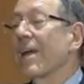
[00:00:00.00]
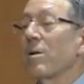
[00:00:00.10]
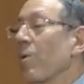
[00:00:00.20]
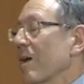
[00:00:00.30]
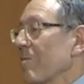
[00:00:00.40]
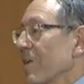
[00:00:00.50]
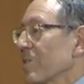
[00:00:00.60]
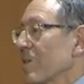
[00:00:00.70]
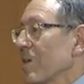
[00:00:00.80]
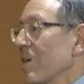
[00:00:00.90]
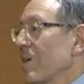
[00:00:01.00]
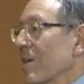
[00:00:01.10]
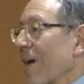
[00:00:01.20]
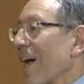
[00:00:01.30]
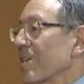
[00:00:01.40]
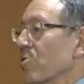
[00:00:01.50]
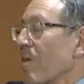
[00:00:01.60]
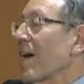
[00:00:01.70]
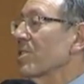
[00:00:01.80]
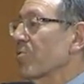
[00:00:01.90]
any one of us can
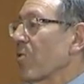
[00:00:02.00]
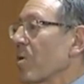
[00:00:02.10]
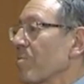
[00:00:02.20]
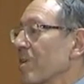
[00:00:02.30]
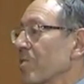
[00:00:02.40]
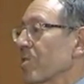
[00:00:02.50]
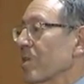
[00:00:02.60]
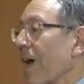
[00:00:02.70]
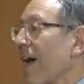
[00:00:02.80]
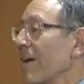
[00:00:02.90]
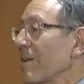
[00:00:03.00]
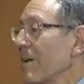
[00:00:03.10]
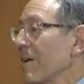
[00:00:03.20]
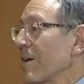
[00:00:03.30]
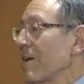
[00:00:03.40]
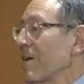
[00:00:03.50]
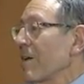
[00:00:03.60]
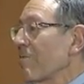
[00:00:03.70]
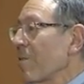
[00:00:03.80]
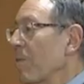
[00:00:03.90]
transform the scale
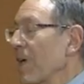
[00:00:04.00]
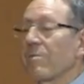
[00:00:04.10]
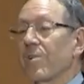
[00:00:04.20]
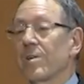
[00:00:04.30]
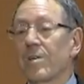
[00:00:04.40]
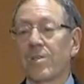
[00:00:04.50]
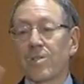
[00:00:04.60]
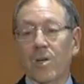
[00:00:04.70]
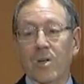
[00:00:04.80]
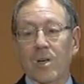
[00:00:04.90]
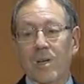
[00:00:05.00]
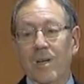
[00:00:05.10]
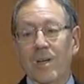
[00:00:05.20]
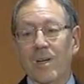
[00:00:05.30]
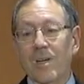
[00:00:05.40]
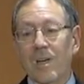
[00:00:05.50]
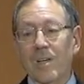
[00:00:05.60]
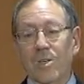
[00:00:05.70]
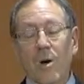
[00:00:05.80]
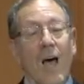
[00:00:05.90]
from evil to good.
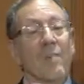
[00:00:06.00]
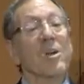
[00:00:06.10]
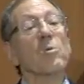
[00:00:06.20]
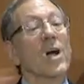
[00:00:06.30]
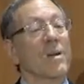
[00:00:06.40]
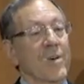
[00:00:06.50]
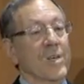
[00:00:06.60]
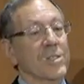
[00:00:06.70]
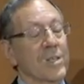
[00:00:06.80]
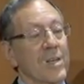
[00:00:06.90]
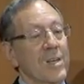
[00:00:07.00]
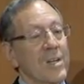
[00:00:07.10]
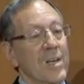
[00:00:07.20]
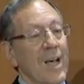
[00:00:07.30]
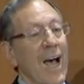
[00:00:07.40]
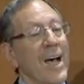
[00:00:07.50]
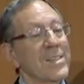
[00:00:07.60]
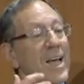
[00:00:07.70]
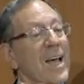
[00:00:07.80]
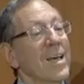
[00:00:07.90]
And so every one of us
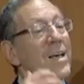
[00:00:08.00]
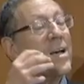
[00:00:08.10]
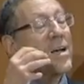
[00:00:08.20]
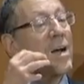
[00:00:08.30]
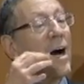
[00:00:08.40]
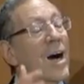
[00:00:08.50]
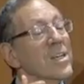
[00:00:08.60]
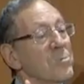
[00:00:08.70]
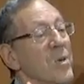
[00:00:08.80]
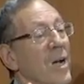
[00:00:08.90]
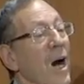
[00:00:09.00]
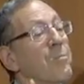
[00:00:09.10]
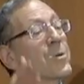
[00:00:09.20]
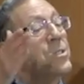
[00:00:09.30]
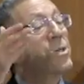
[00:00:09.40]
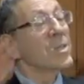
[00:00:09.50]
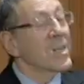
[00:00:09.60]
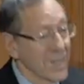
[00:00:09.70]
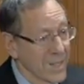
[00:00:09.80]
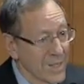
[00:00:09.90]
has a cosmic
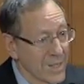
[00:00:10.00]
opportunity